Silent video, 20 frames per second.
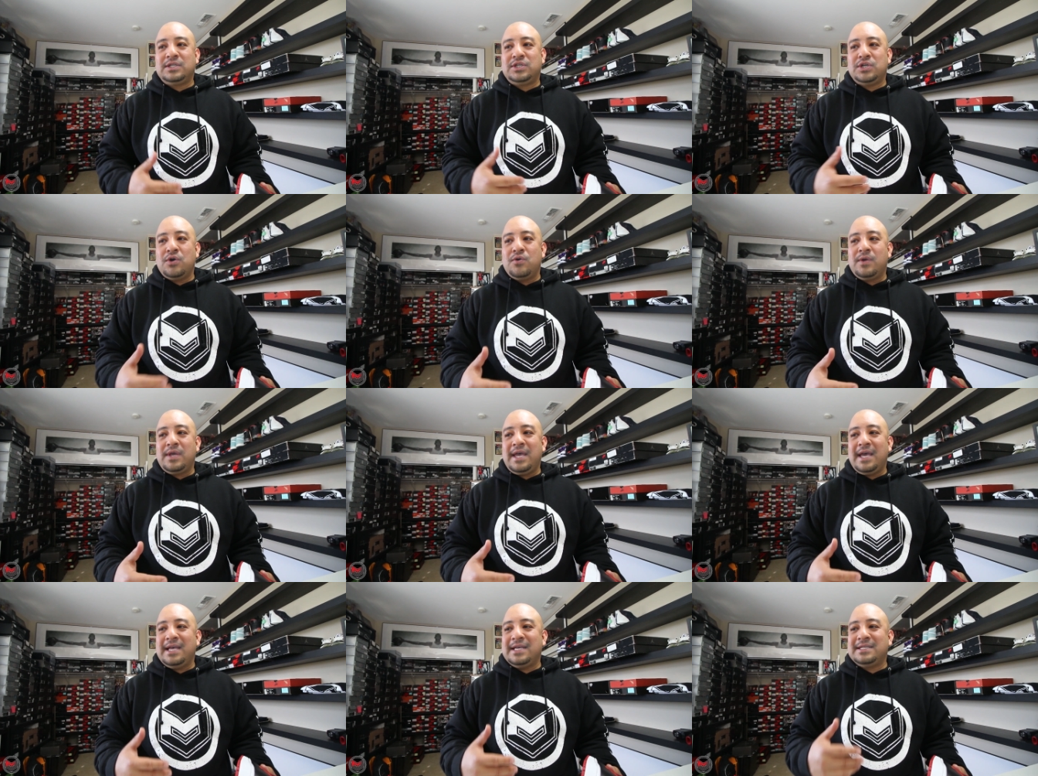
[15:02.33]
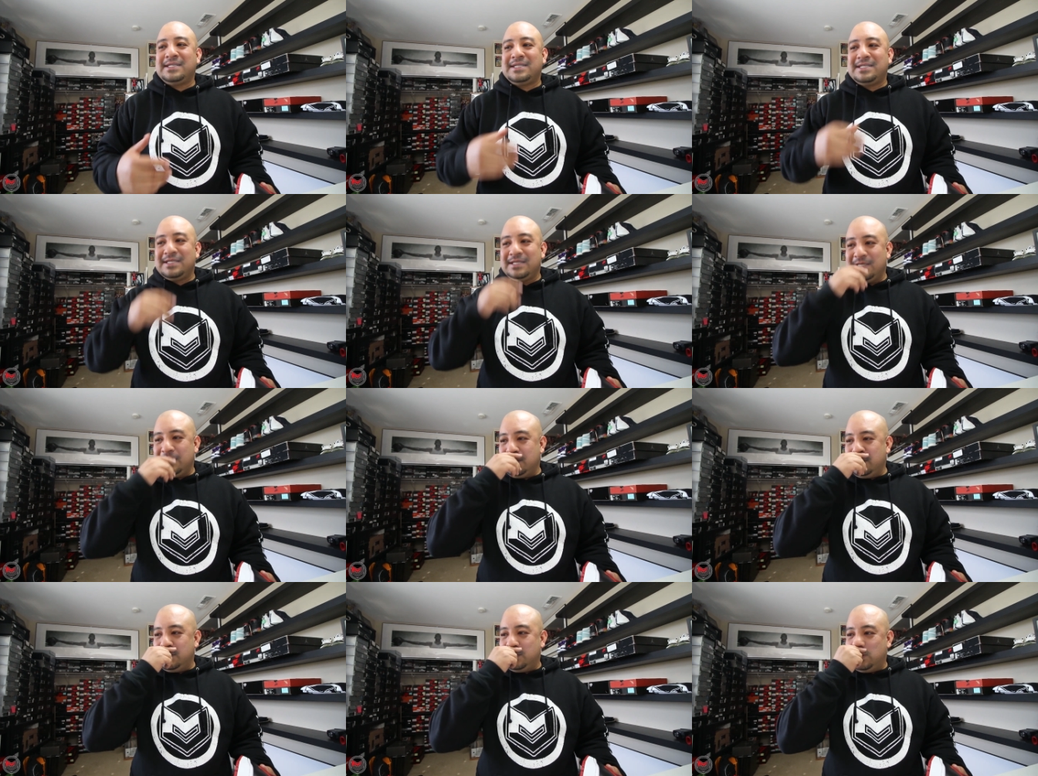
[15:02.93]
showcase
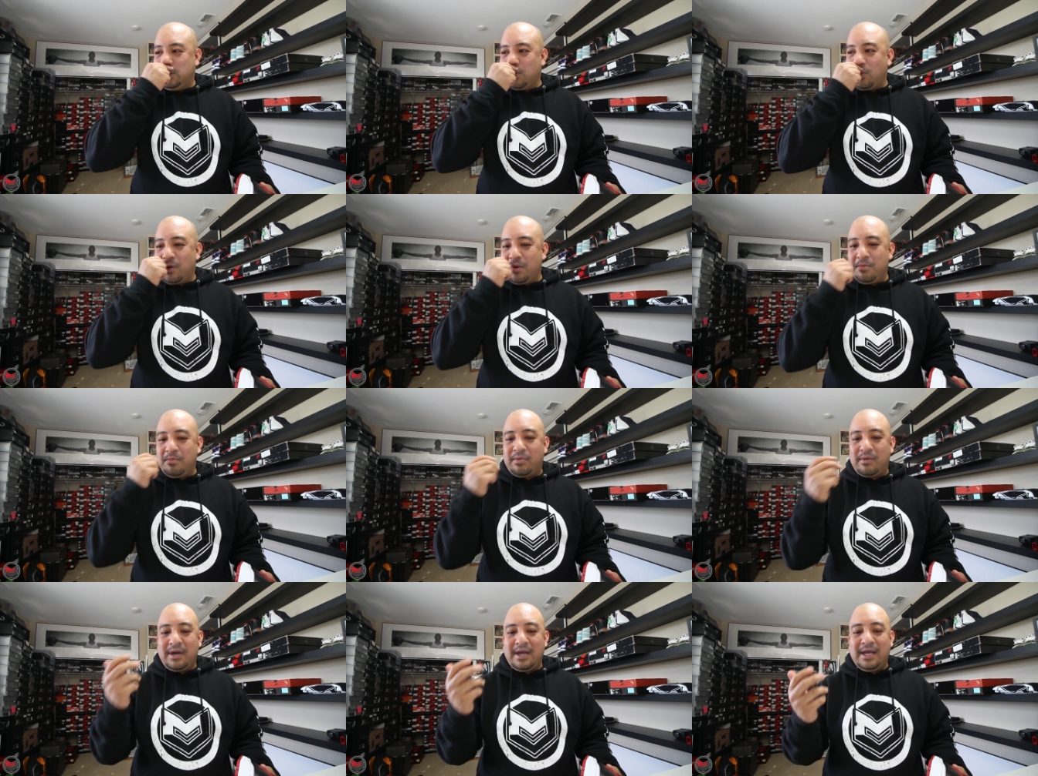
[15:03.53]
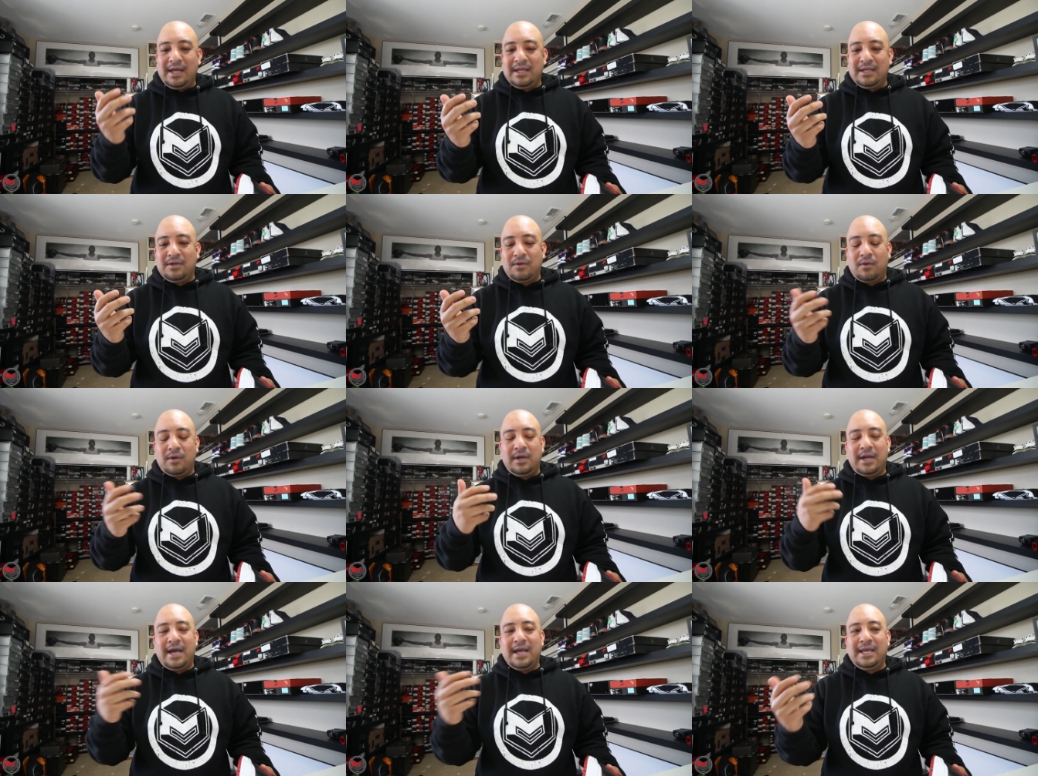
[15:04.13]
Jordan Brand
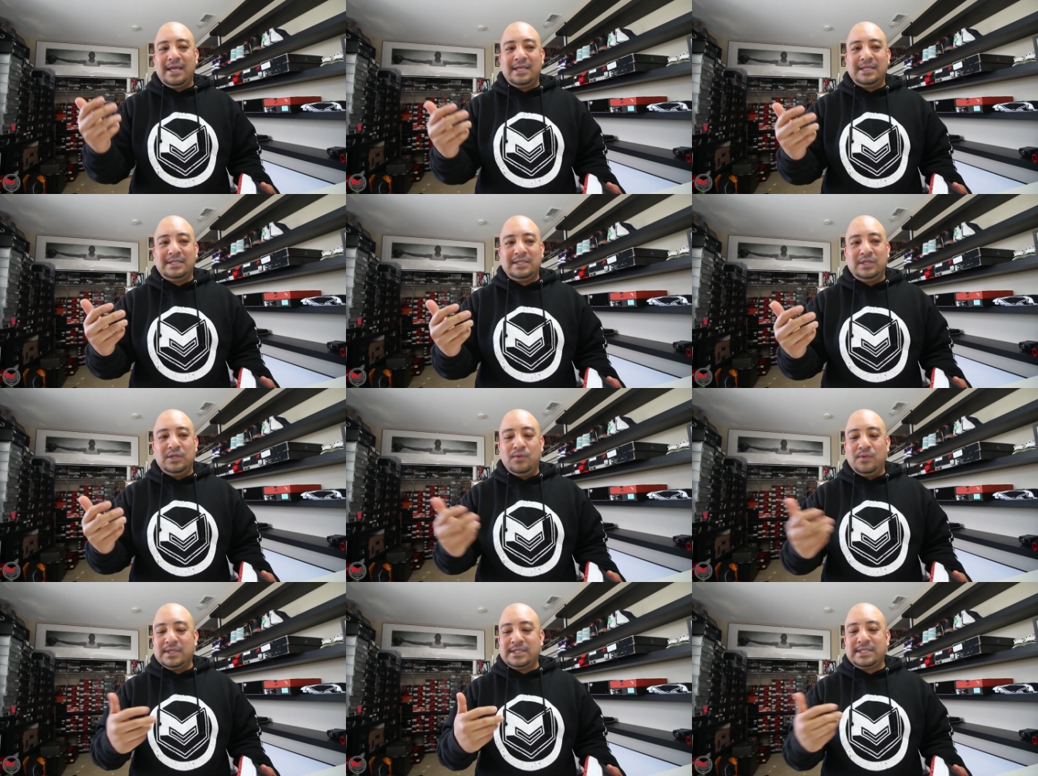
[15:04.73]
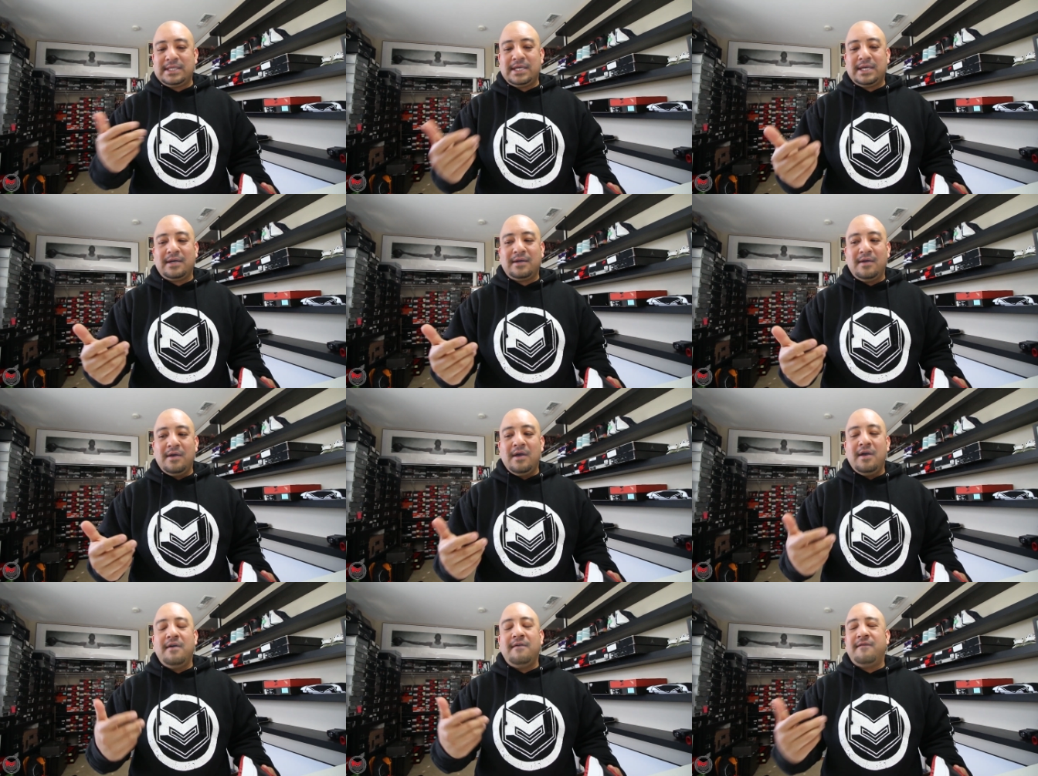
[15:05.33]
or Nike's newest tech
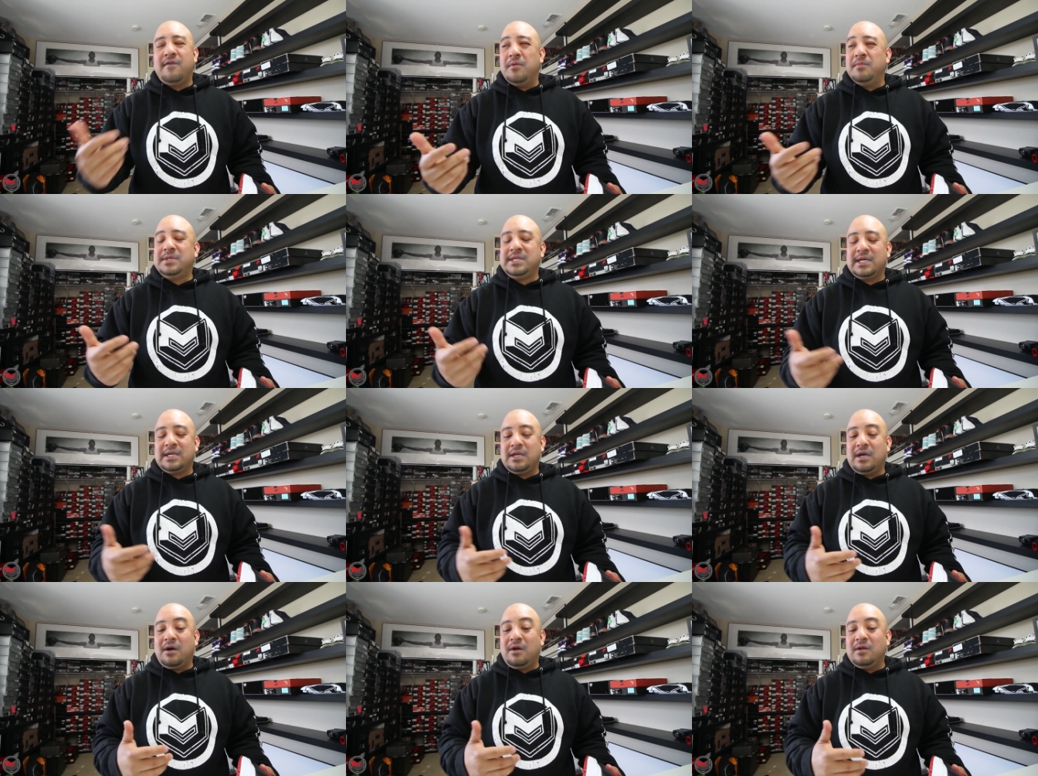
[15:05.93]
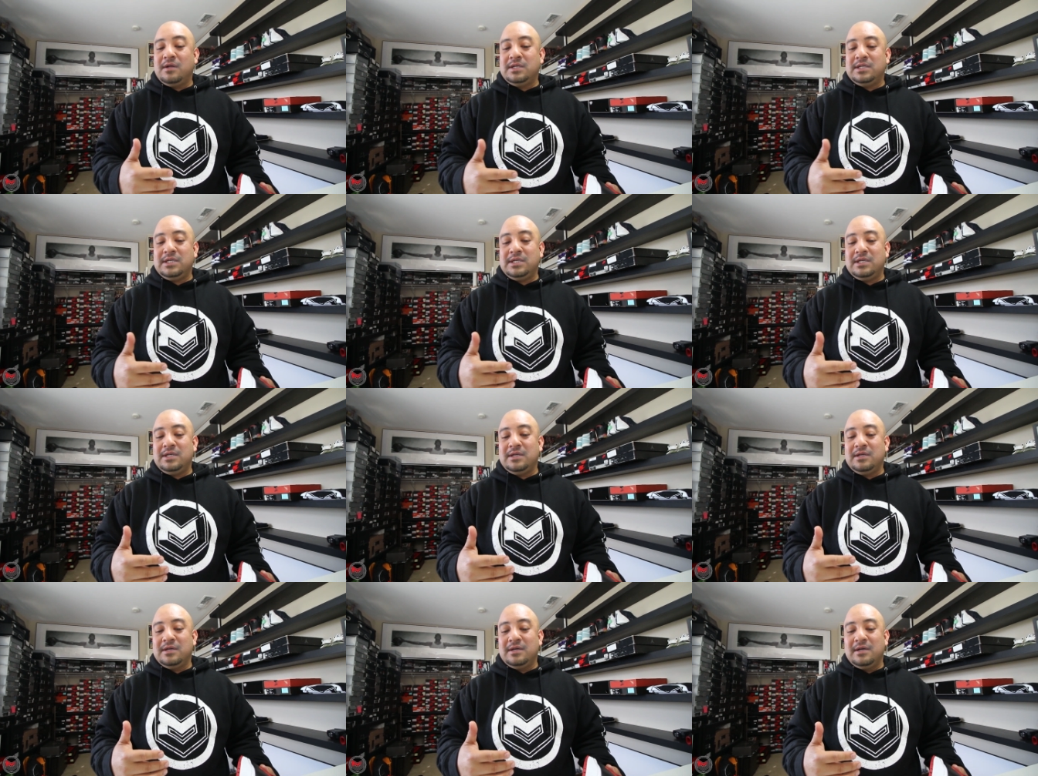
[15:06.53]
foam
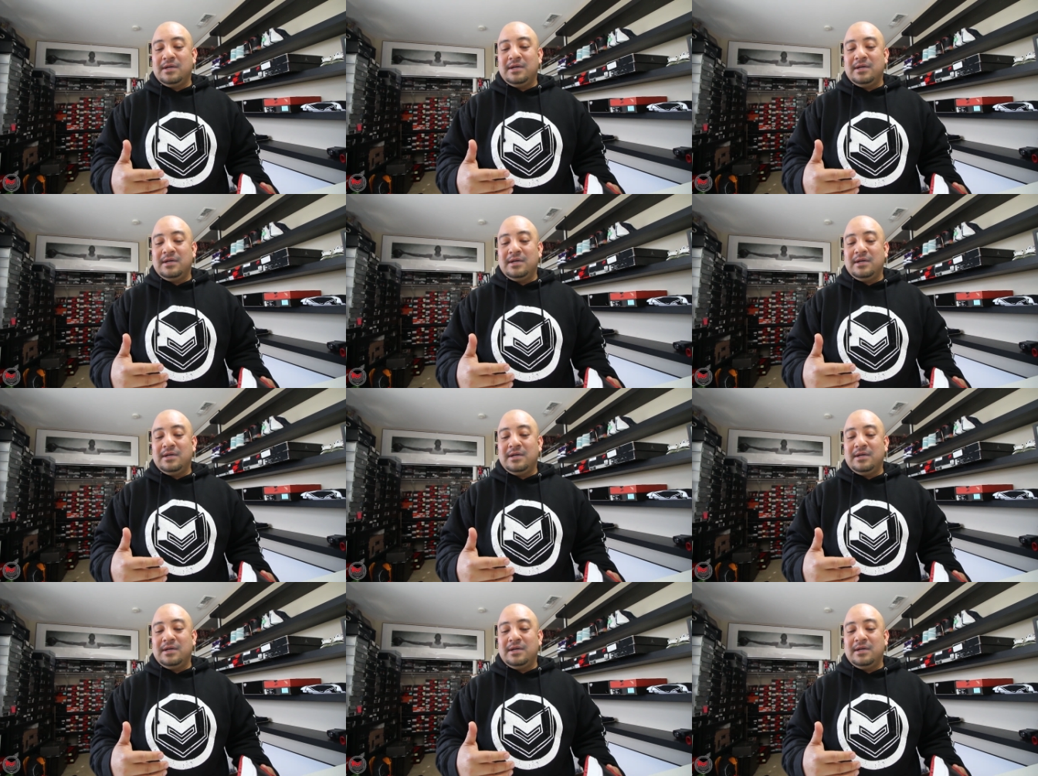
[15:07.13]
technology